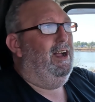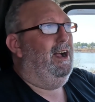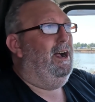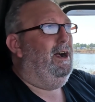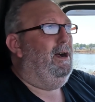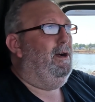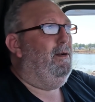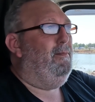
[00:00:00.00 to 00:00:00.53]

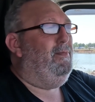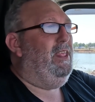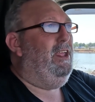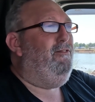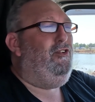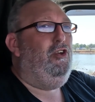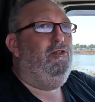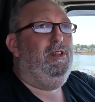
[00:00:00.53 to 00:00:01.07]

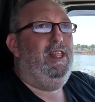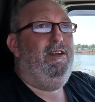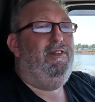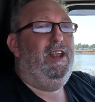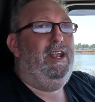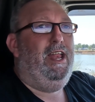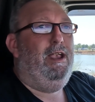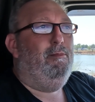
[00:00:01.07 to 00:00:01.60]
If you live
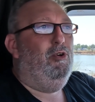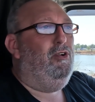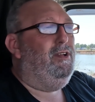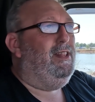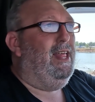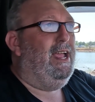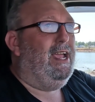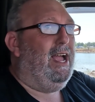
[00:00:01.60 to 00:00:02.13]
in a
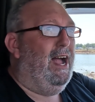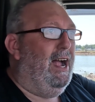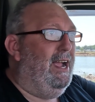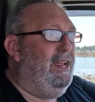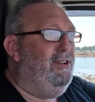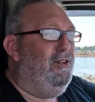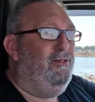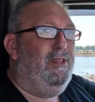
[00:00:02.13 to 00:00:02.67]
neighborhood like
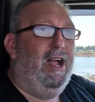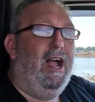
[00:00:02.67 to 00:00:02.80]
I do,